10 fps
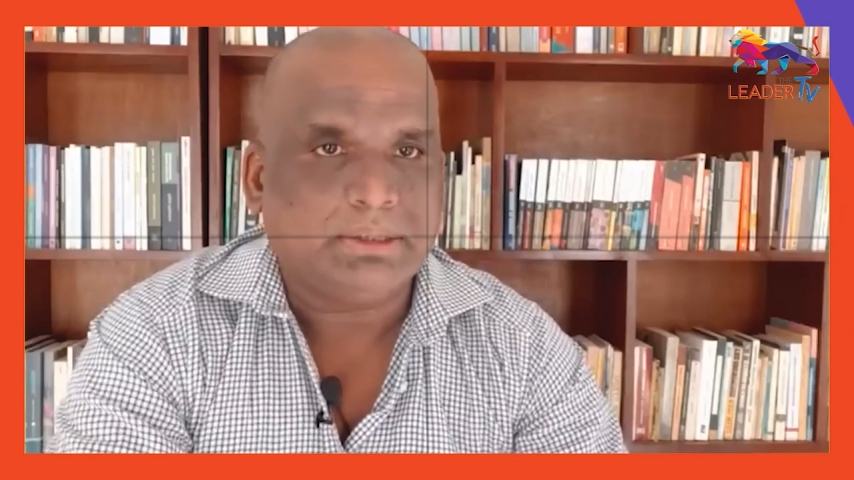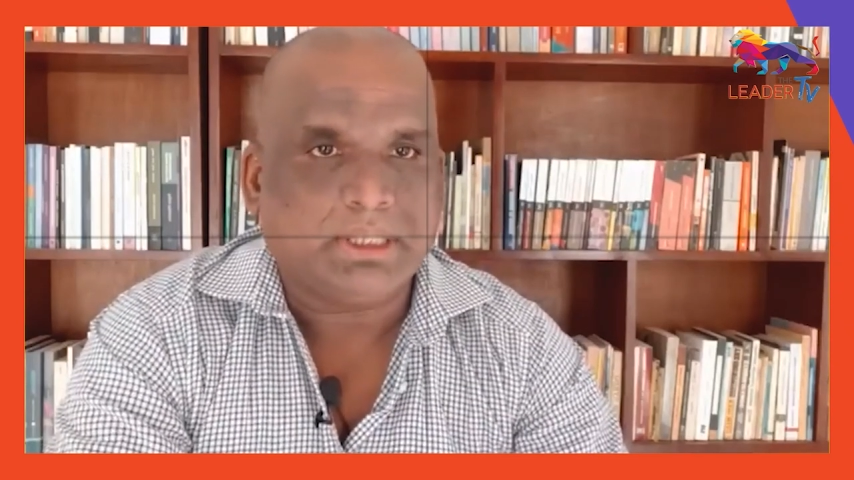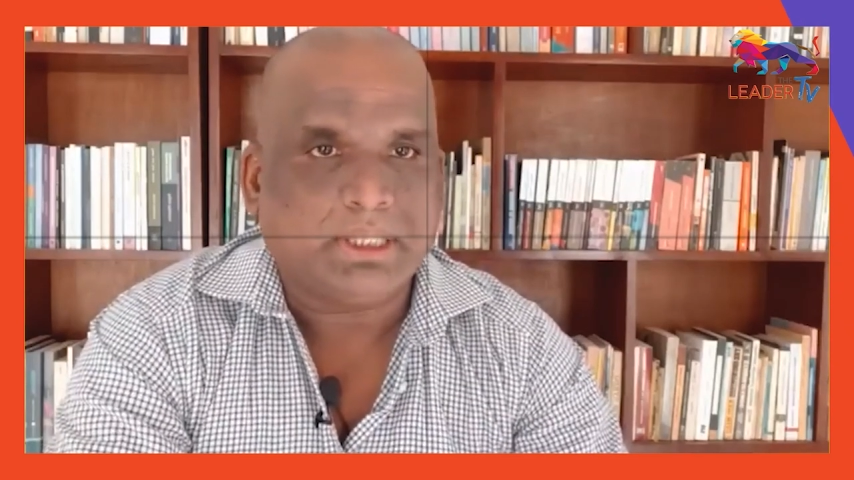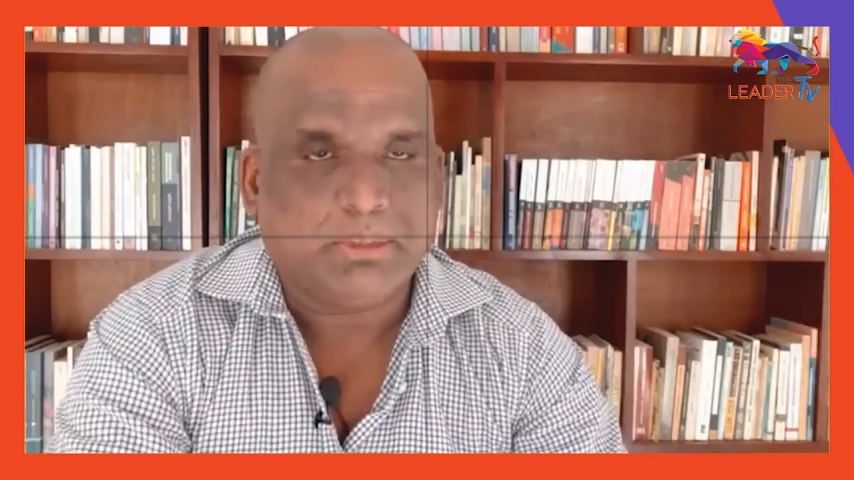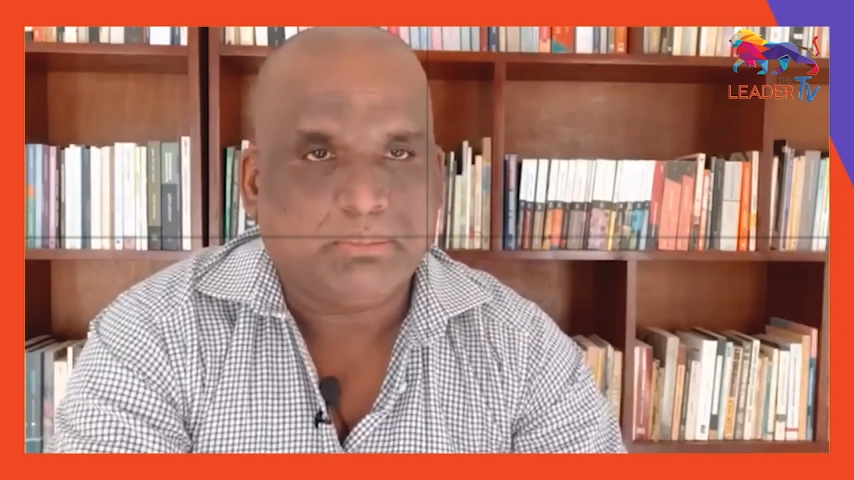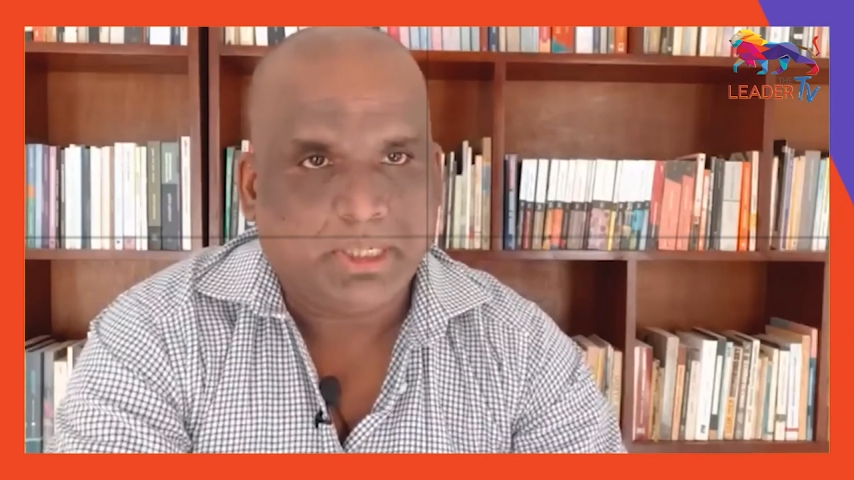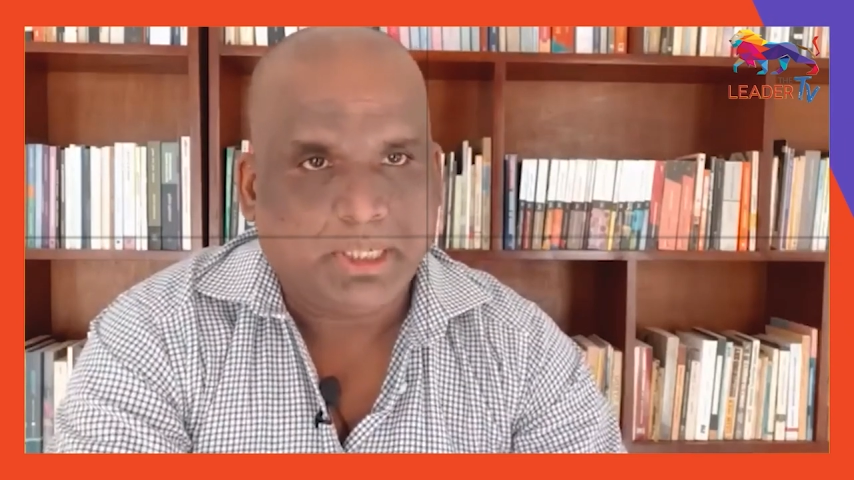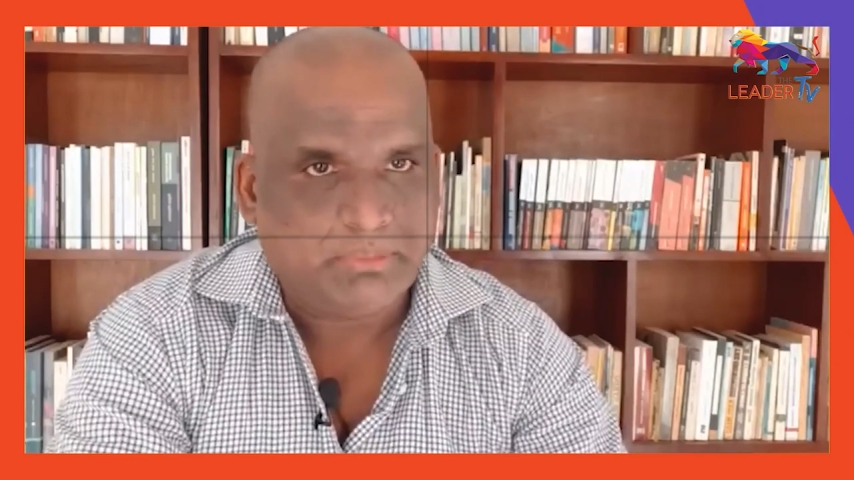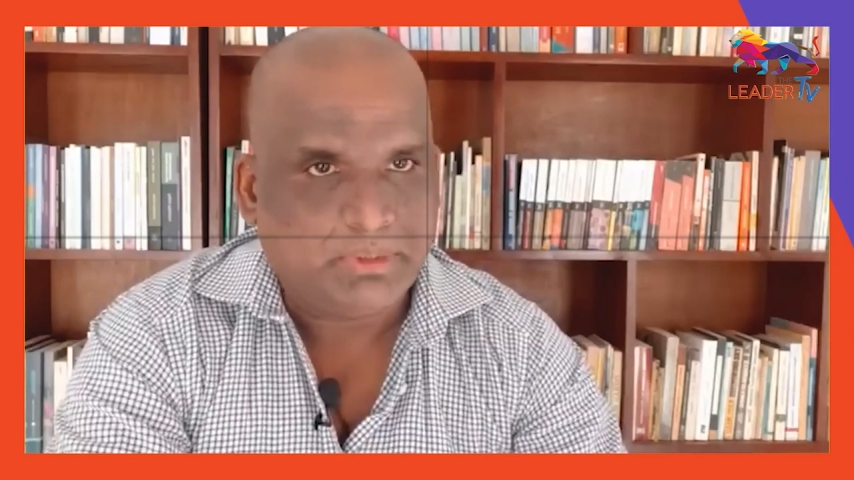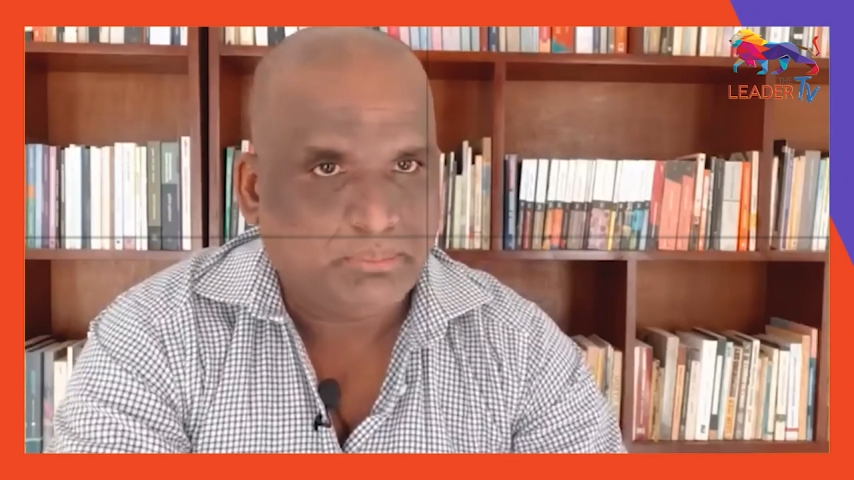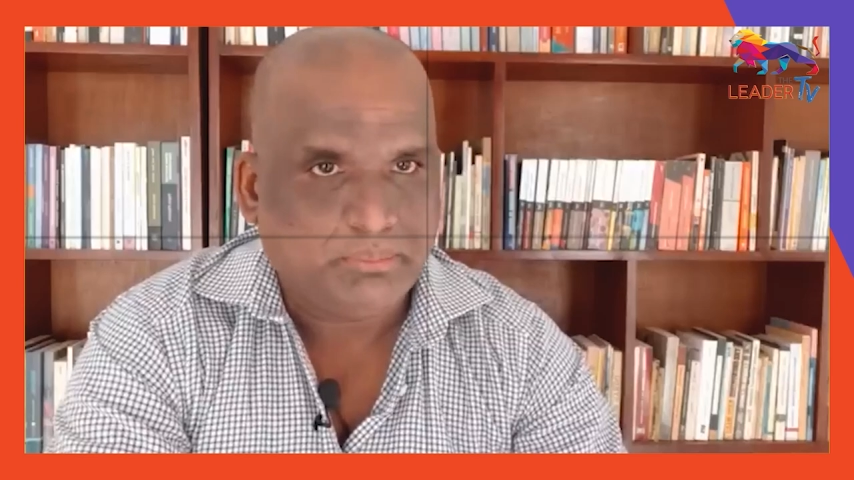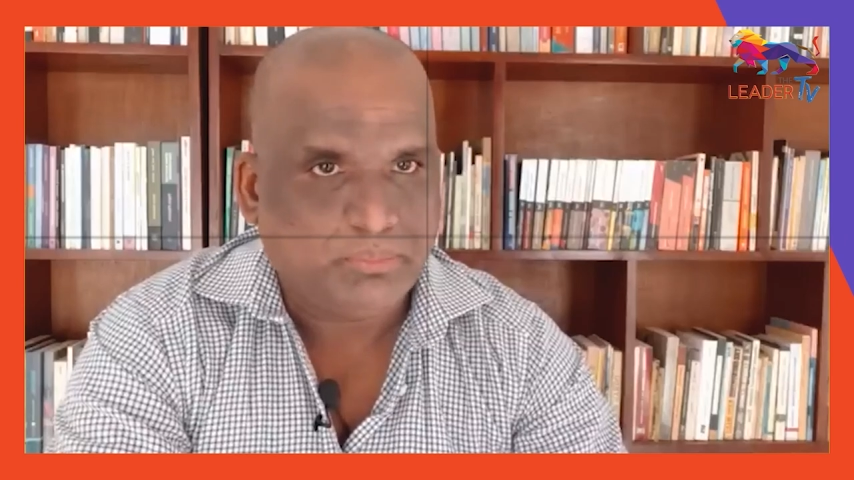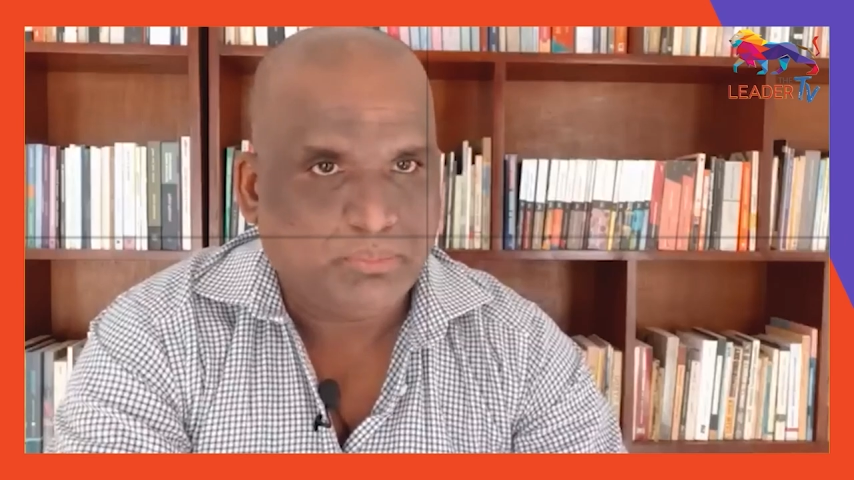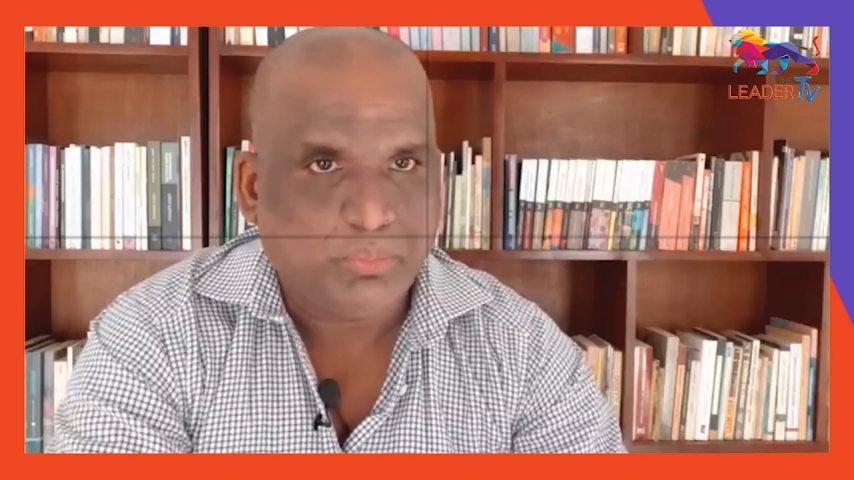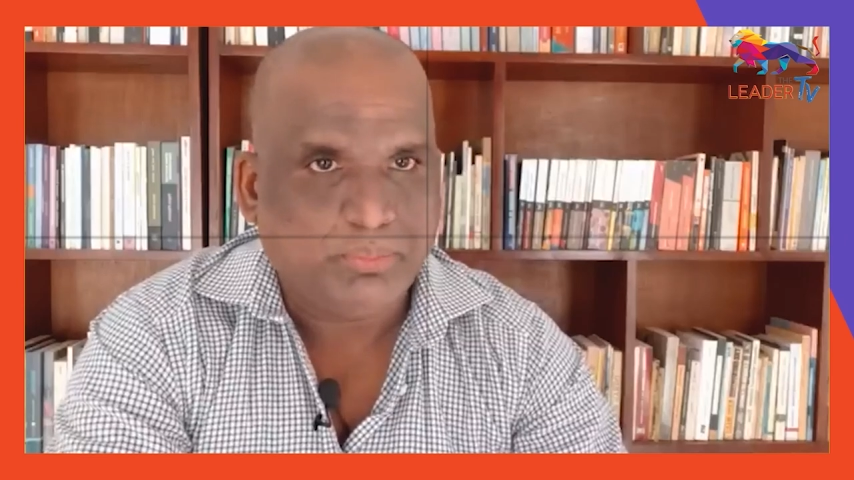of passing on their message